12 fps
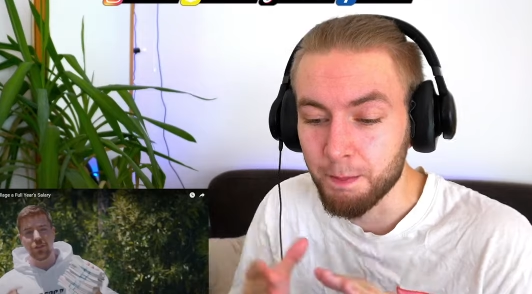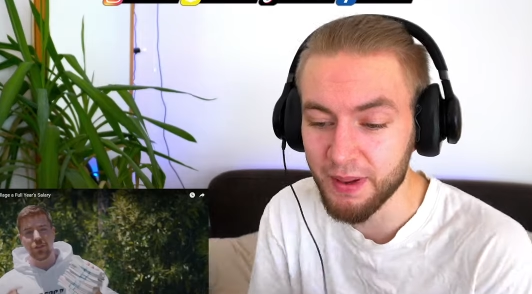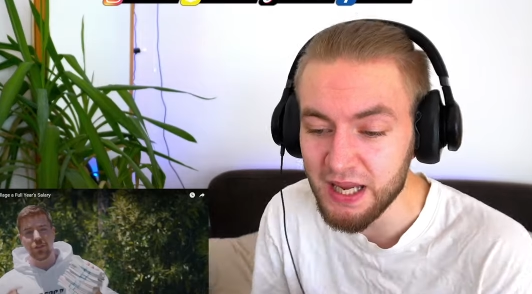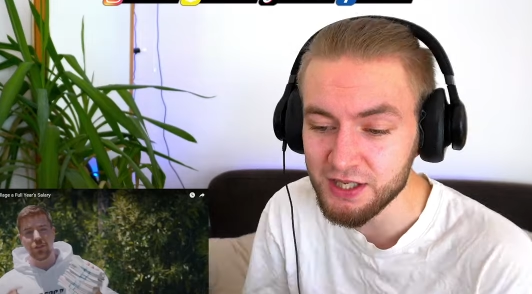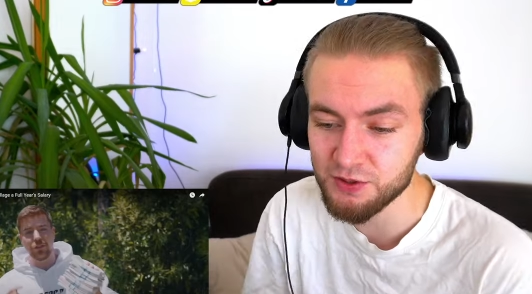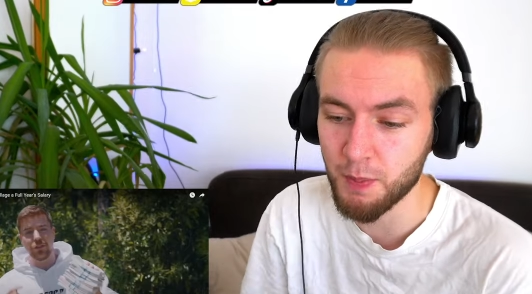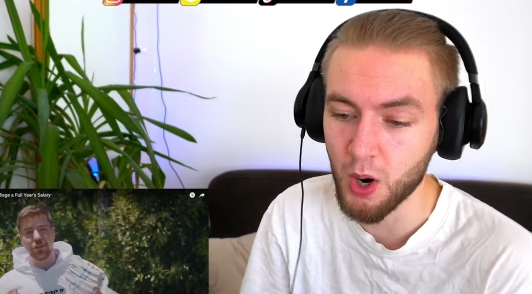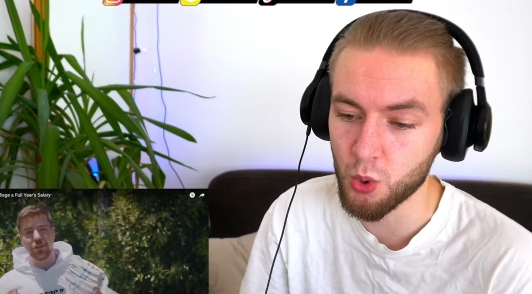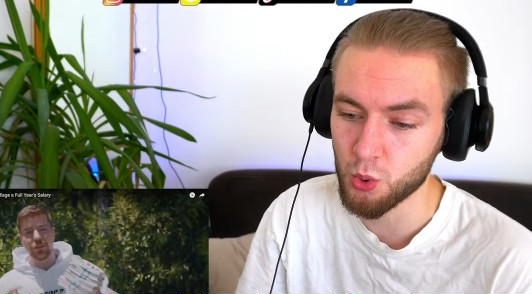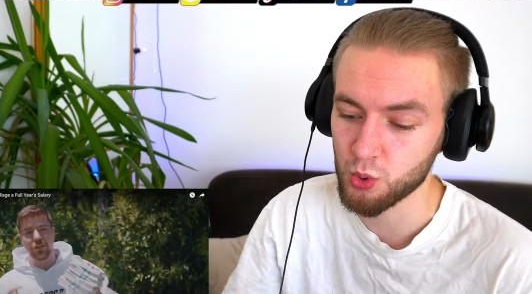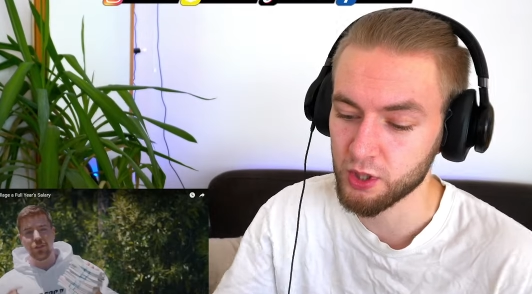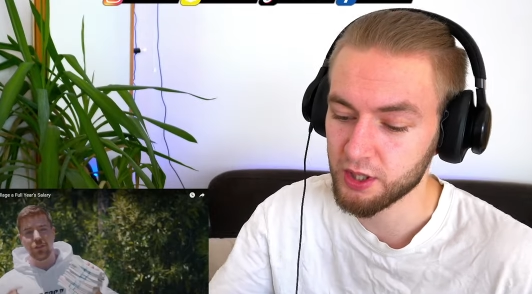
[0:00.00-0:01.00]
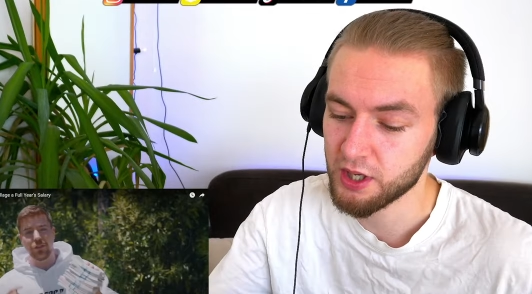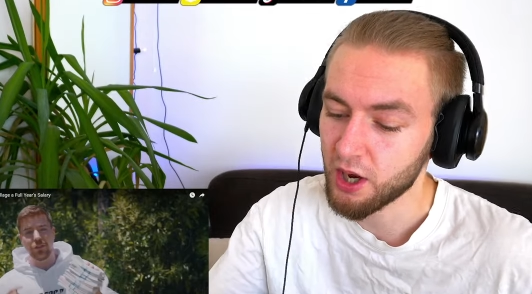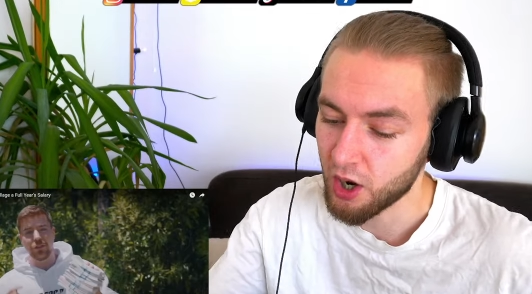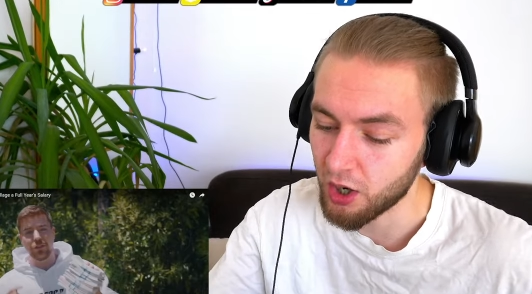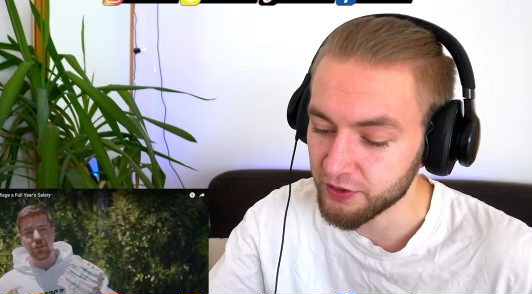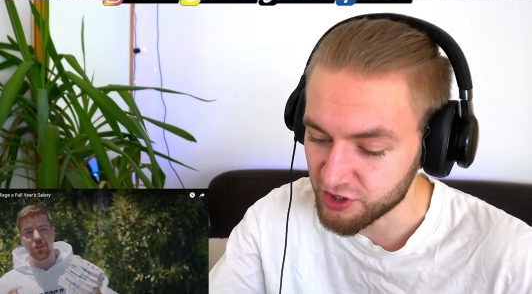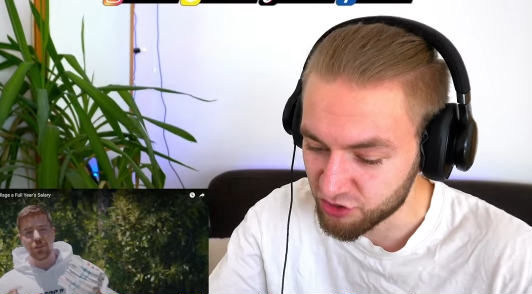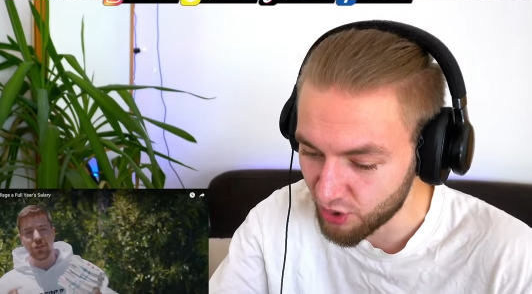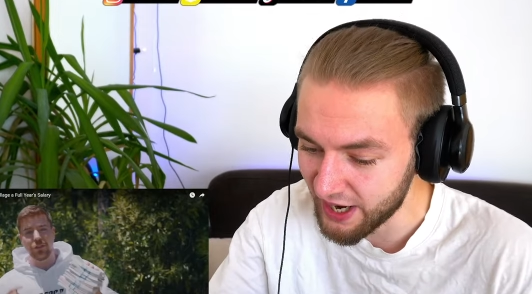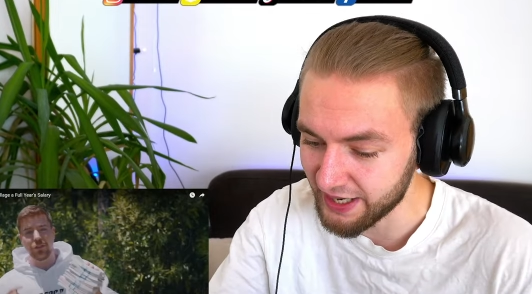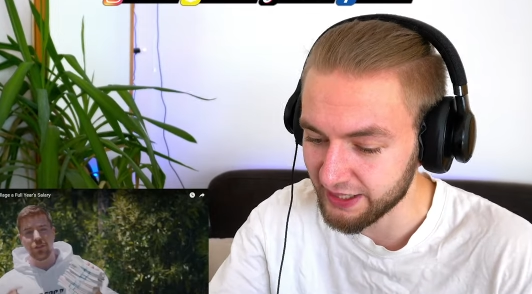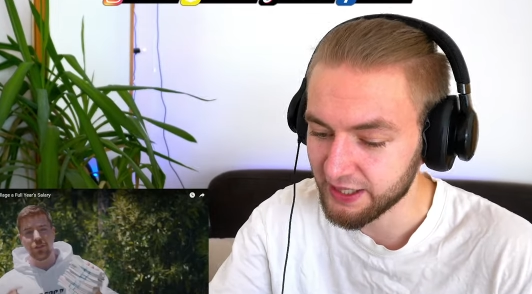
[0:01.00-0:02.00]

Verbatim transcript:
Speaker 1: Beast mode on the track.